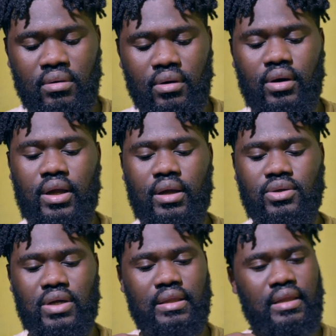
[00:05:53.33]
Okay,
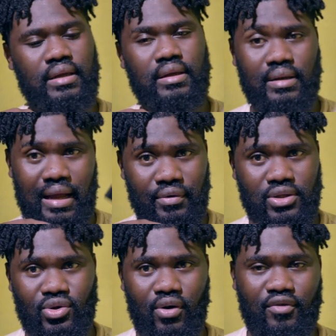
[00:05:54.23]
so I think now
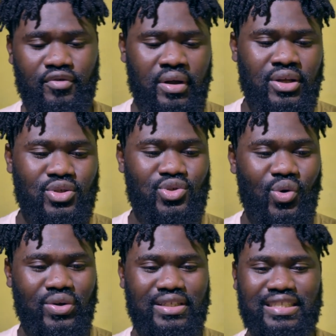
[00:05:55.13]
it's off.
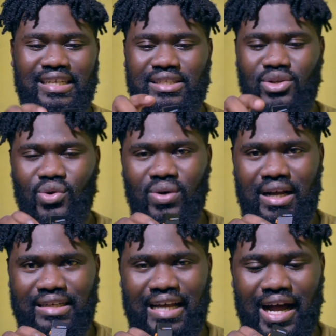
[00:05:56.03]
So just look
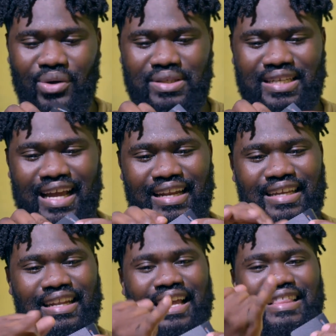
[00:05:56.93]
at how
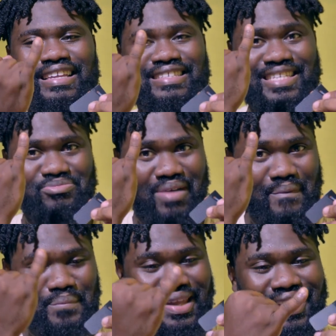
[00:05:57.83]
tiny, like this is my
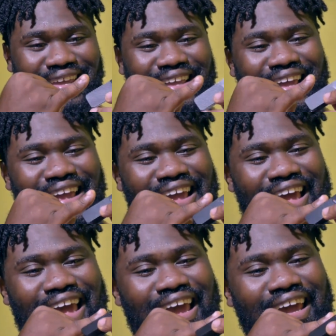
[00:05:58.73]
pinky,
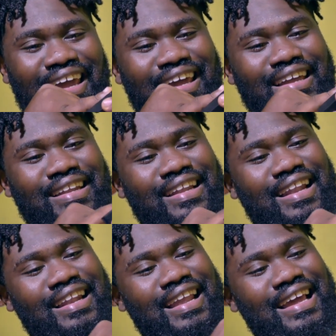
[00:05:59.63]
and
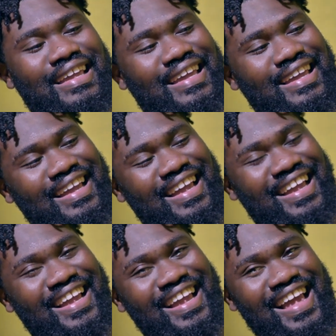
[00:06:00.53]
like
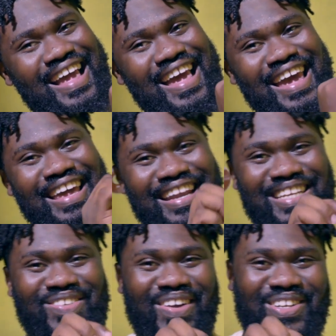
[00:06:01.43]
it
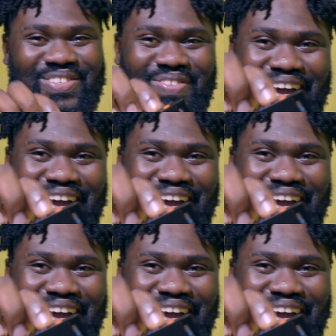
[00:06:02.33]
is very small.